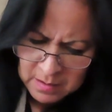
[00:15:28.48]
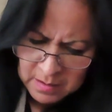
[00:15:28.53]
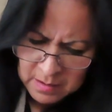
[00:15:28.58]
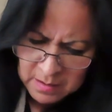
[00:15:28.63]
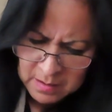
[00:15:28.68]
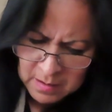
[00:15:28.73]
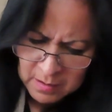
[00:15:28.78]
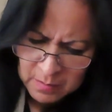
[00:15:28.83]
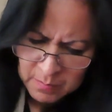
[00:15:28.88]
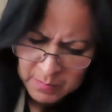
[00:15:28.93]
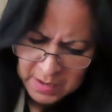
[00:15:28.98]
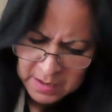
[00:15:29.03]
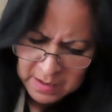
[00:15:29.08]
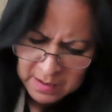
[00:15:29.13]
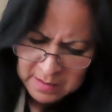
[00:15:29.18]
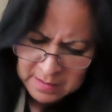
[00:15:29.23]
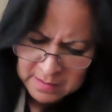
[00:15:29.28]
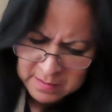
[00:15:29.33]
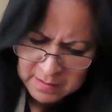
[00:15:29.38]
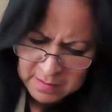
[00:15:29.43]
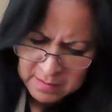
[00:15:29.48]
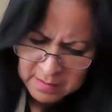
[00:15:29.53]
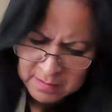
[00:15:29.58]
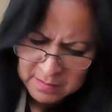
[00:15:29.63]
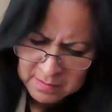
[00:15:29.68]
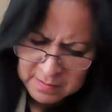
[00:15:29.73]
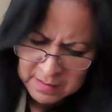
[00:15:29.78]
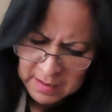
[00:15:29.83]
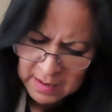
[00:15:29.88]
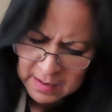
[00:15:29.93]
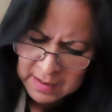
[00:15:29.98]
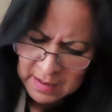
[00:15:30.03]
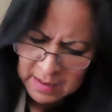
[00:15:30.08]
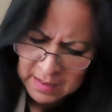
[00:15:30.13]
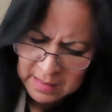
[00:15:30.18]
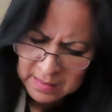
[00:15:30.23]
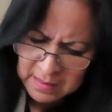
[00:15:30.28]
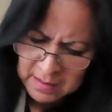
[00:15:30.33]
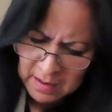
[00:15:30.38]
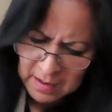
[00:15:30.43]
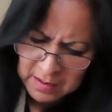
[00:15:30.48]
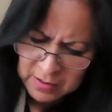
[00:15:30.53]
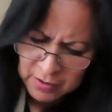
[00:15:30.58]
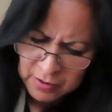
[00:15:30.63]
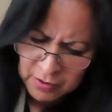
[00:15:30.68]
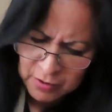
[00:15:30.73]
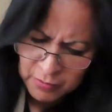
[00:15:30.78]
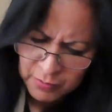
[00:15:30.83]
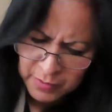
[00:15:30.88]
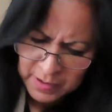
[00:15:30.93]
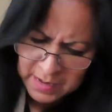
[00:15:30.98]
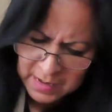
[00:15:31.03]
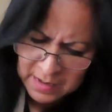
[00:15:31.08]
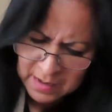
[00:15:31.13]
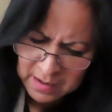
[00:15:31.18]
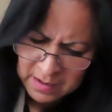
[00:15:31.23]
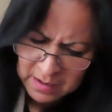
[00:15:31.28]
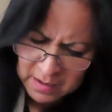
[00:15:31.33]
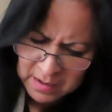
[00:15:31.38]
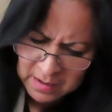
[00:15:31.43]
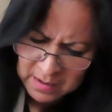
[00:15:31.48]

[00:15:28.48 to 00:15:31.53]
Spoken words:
you know, making stickers like on your Cricut,